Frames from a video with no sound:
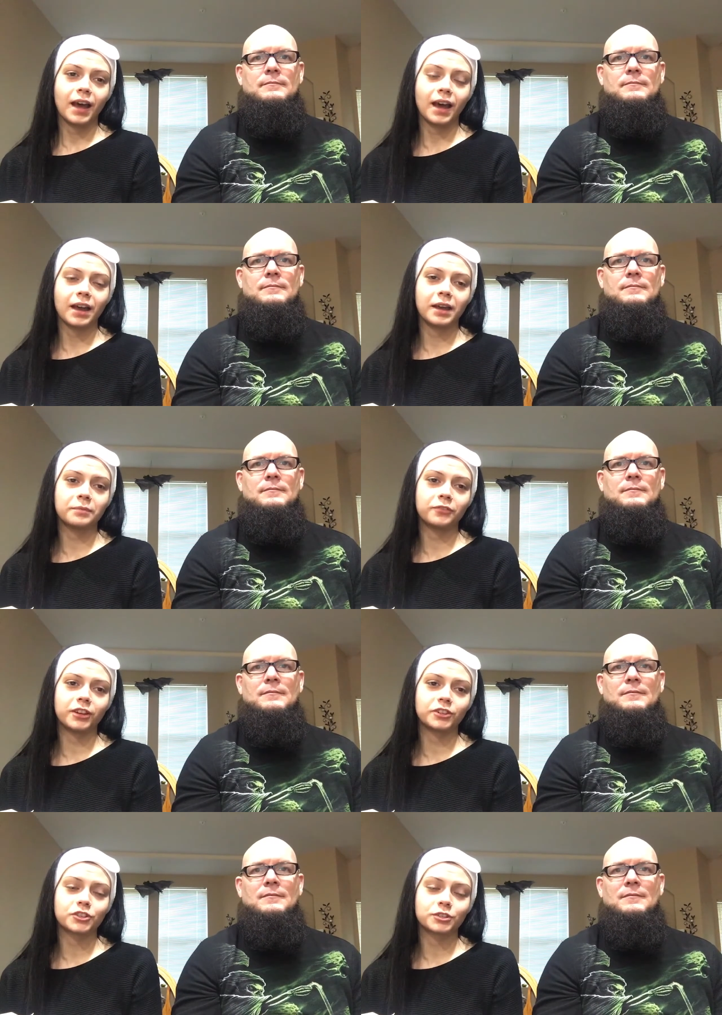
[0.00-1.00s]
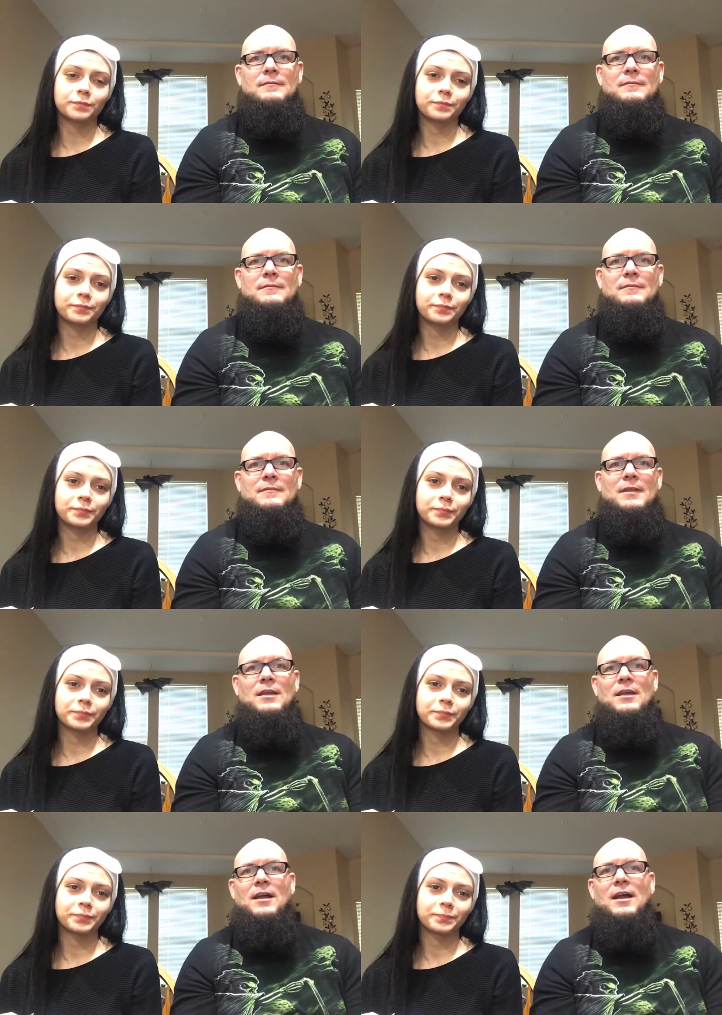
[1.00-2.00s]
Speaker 1: Hi, I'm Fish.
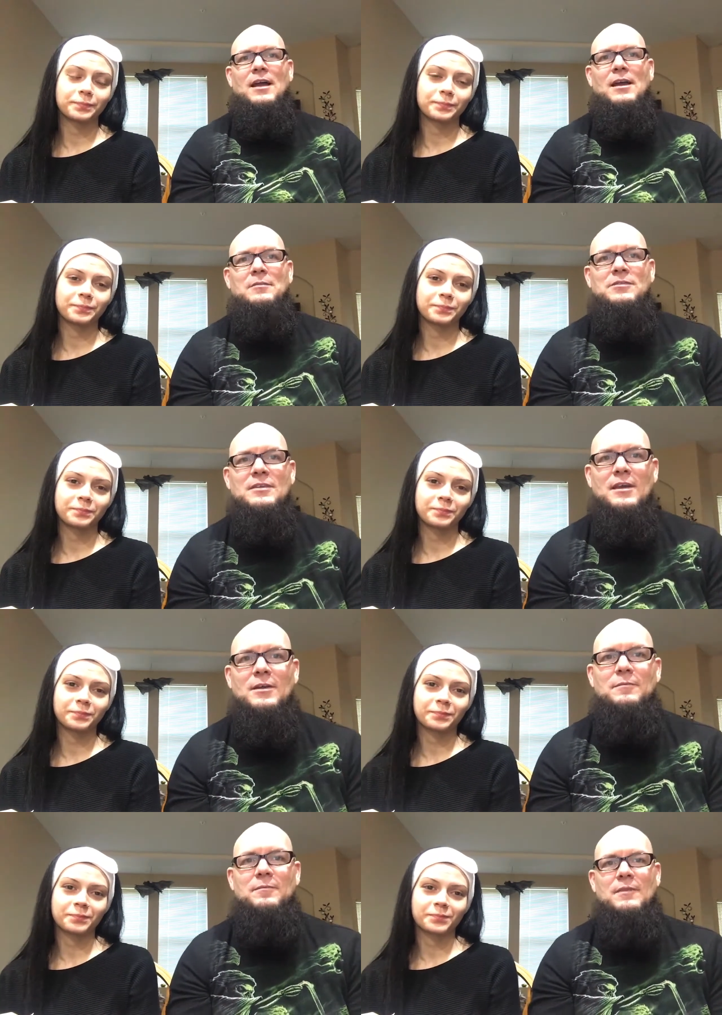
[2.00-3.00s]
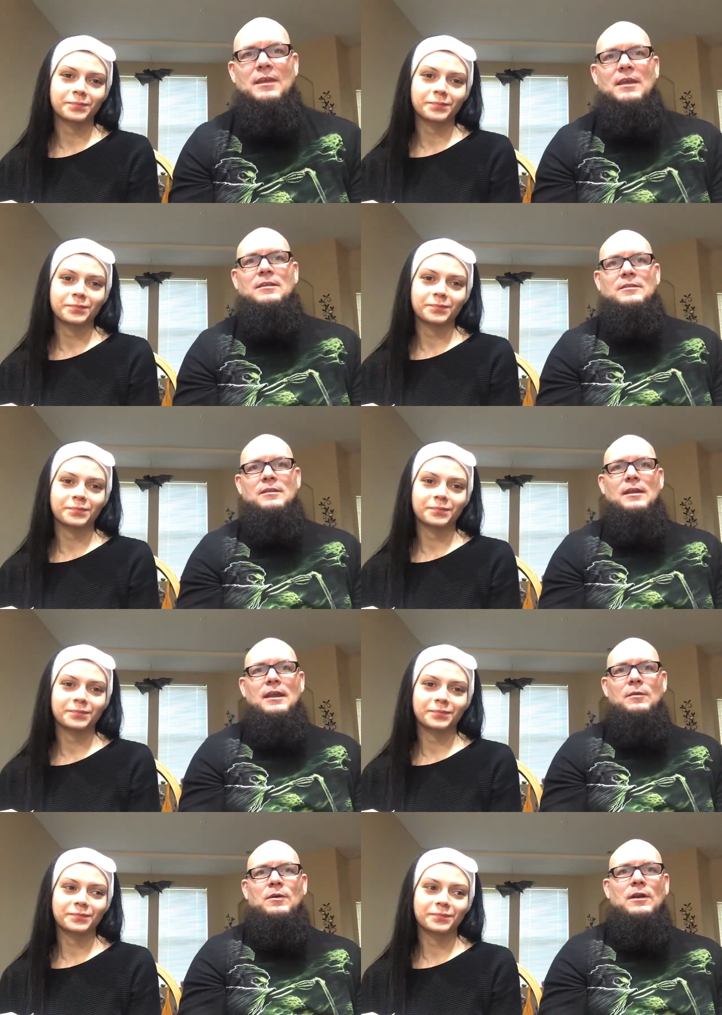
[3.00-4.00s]
Speaker 2: Hi, I'm Snell, and
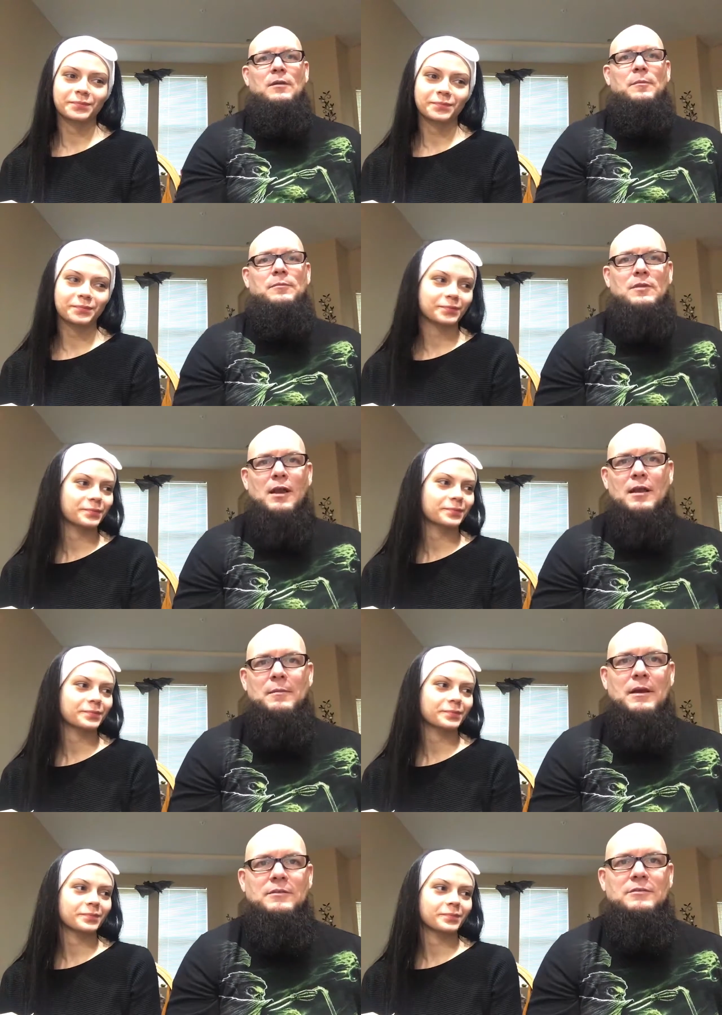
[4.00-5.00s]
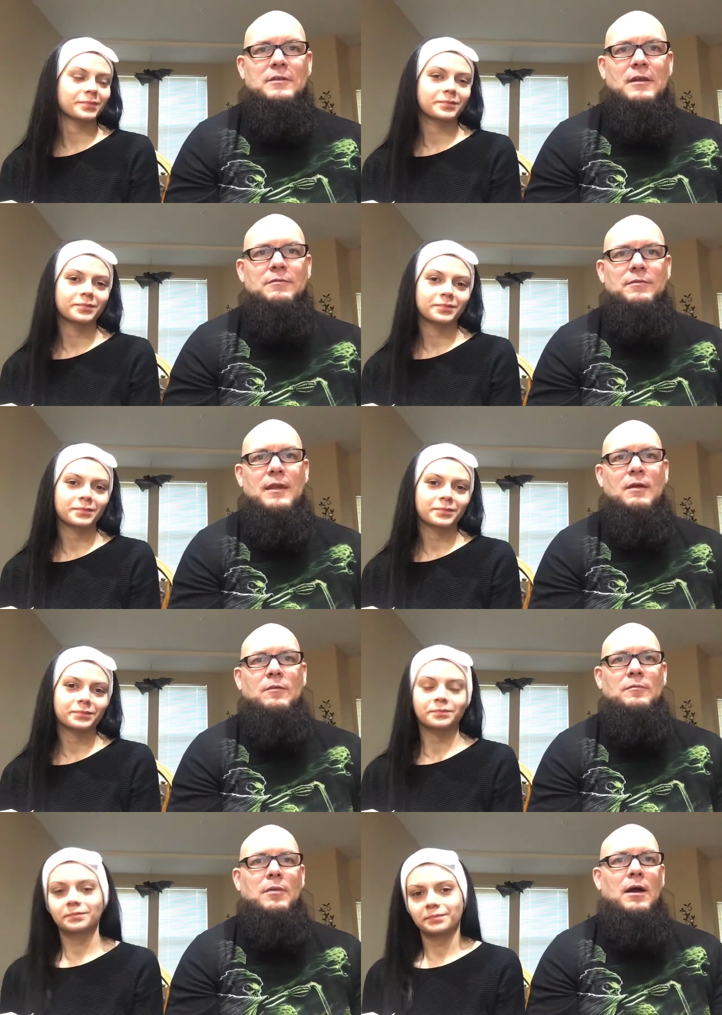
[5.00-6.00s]
today we're going to talk about stuff that
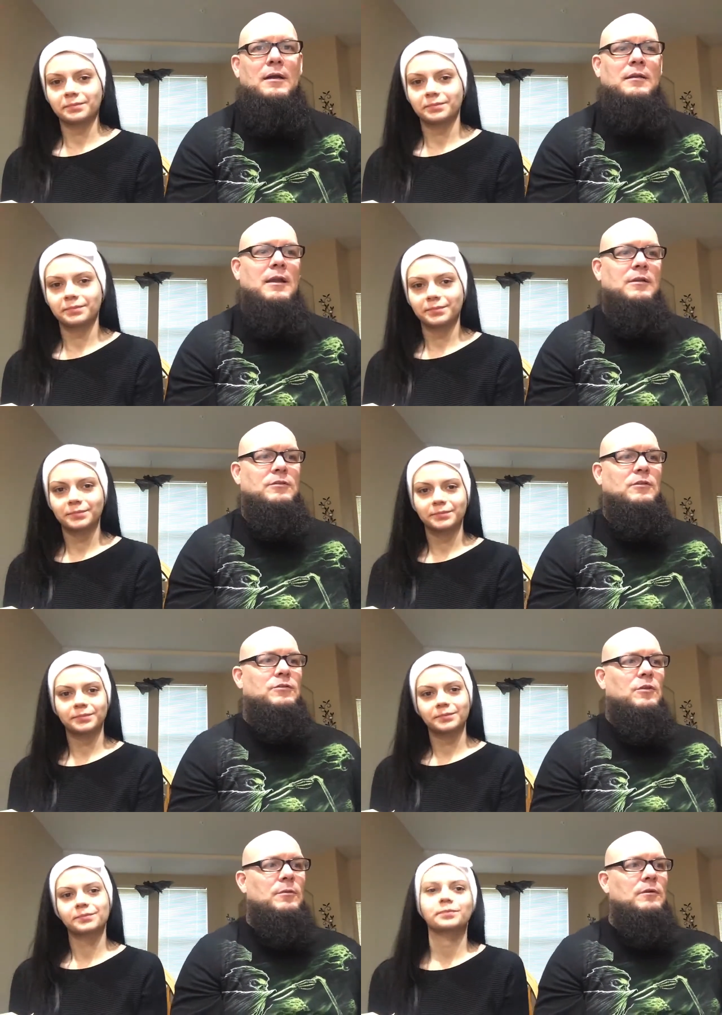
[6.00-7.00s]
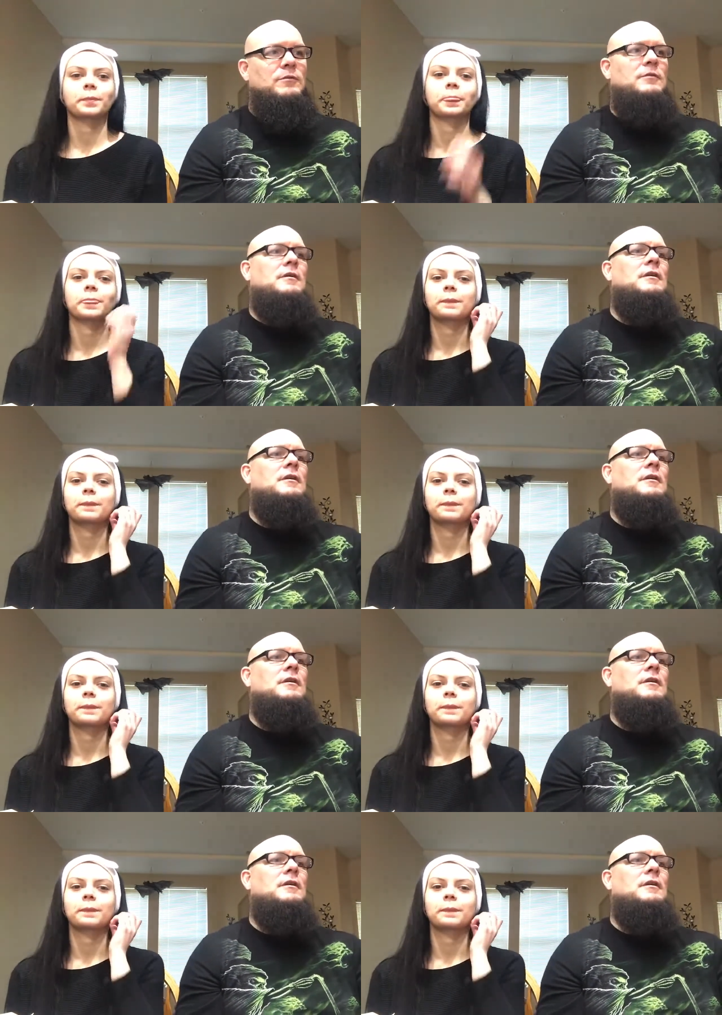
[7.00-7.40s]
we bought as consumers,